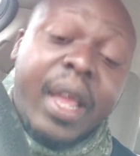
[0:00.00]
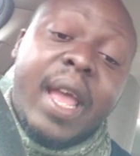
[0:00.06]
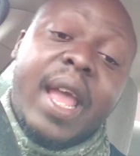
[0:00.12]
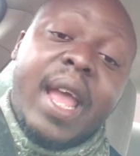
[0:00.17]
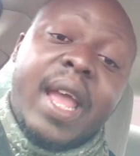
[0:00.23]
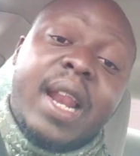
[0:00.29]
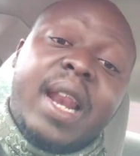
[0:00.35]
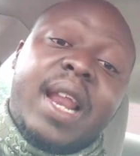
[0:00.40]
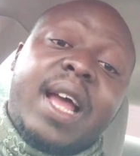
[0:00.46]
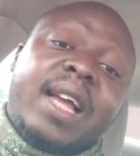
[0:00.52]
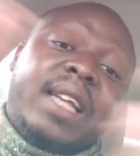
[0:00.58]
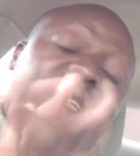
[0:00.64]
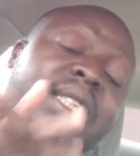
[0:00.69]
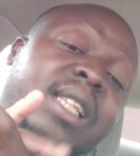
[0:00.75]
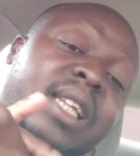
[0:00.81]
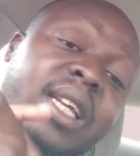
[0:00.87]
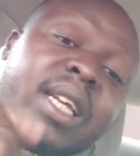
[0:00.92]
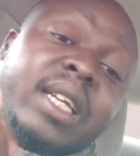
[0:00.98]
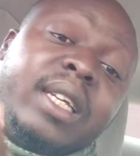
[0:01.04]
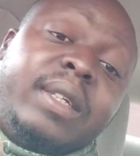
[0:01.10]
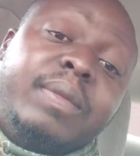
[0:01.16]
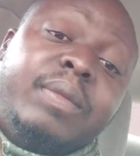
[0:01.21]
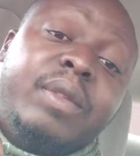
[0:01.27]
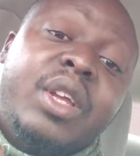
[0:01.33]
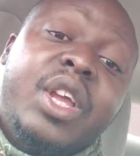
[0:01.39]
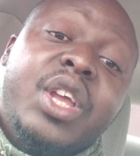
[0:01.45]
And last
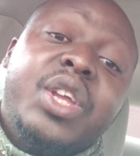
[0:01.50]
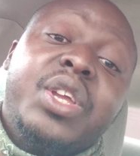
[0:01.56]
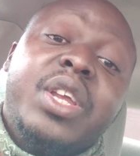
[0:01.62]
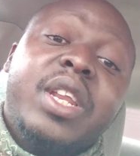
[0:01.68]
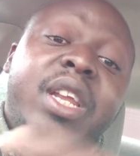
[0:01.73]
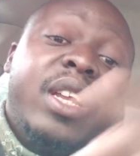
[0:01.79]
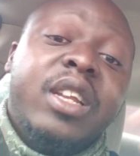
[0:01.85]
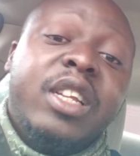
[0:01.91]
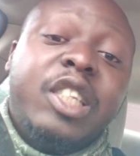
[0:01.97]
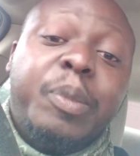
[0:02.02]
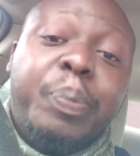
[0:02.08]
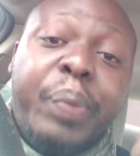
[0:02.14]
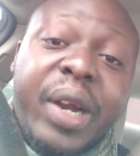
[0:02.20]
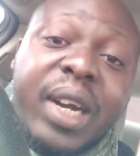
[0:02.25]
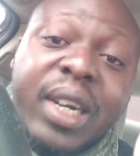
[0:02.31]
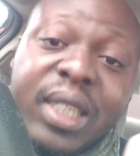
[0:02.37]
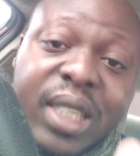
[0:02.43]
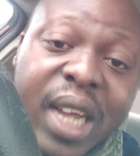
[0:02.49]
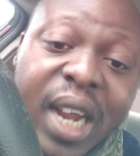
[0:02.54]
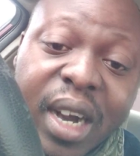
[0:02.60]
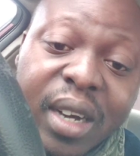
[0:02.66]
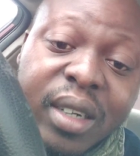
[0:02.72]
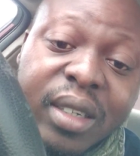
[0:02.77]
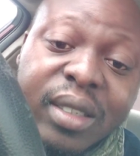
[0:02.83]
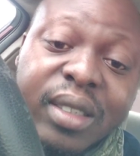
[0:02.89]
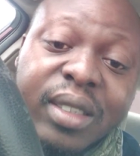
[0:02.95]
thing, you need a spare
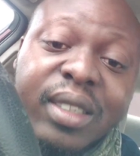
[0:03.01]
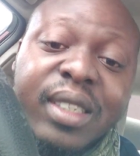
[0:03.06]
tire.